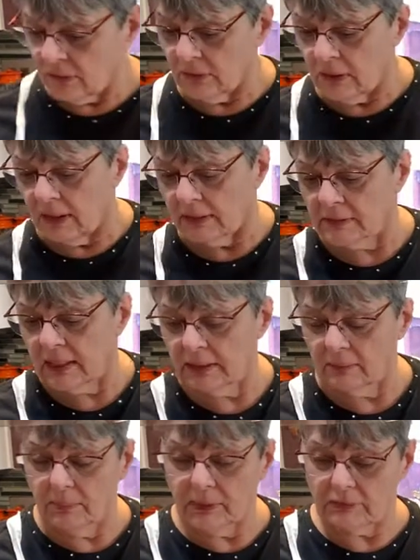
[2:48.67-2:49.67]
take a
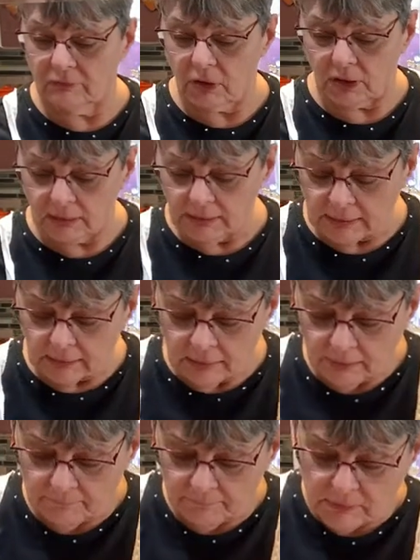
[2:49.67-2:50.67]
bud of garlic,
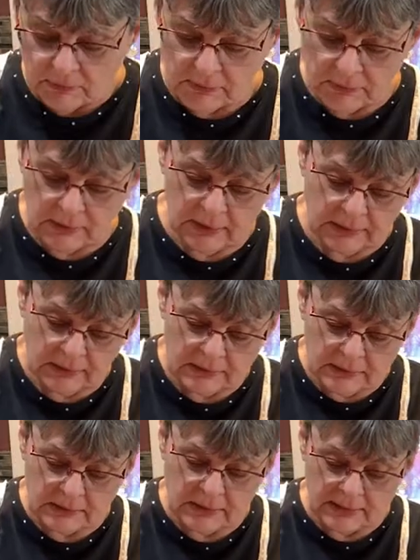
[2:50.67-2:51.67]
cut it in
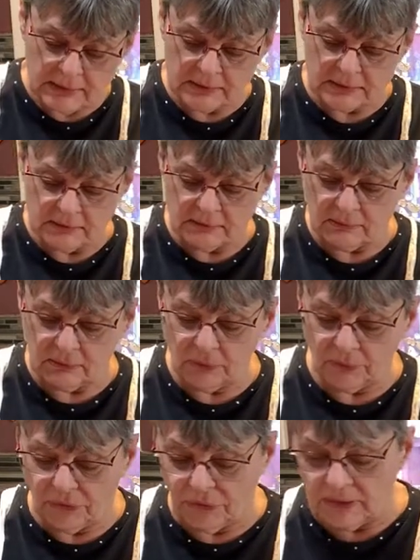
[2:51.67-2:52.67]
little
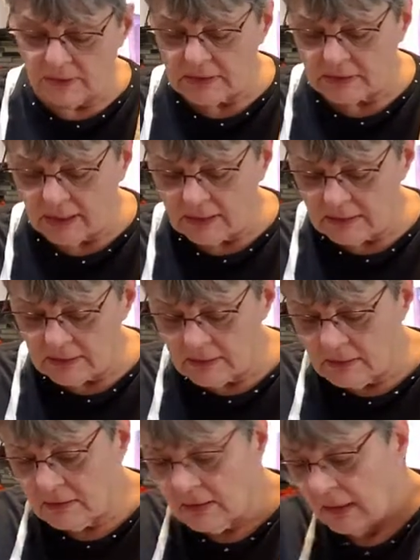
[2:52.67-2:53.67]
thin slices,
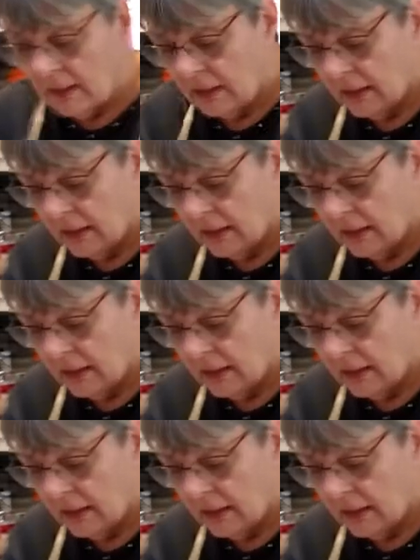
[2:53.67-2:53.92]
and